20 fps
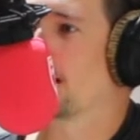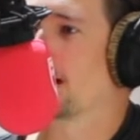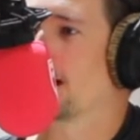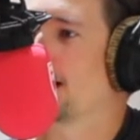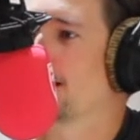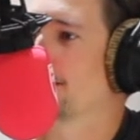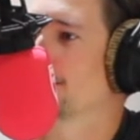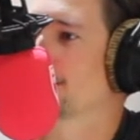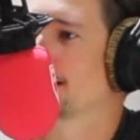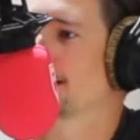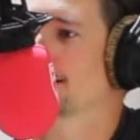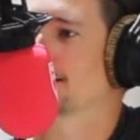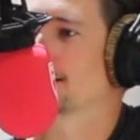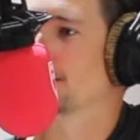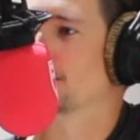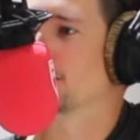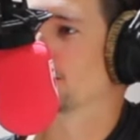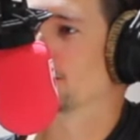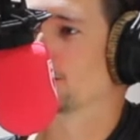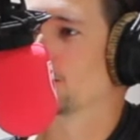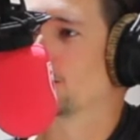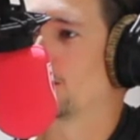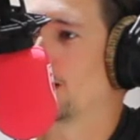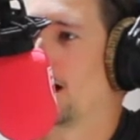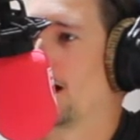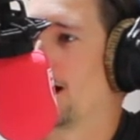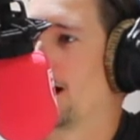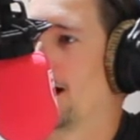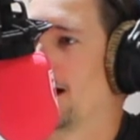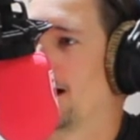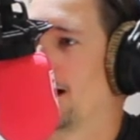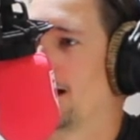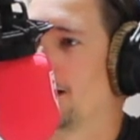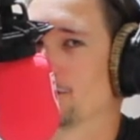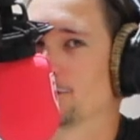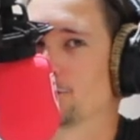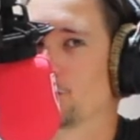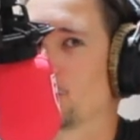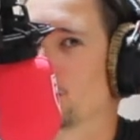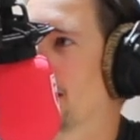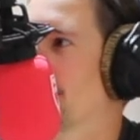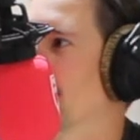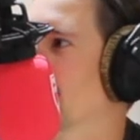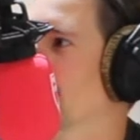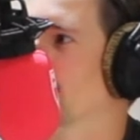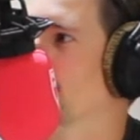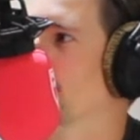I've said to you, if Orlando